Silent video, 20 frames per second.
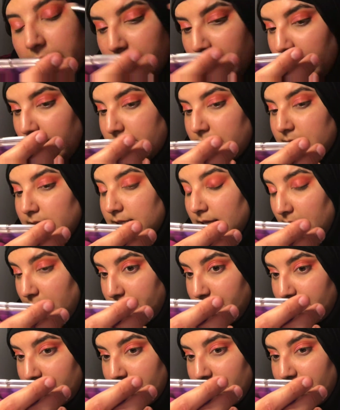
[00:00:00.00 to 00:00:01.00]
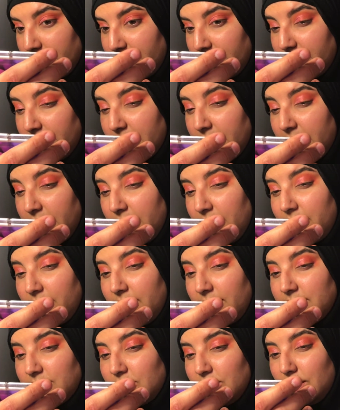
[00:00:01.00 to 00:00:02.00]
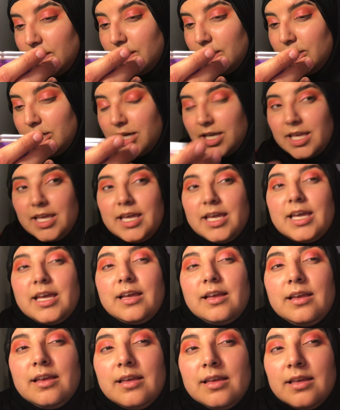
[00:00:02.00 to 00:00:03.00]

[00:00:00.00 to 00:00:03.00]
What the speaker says: Yes, I'm liking how that's looking.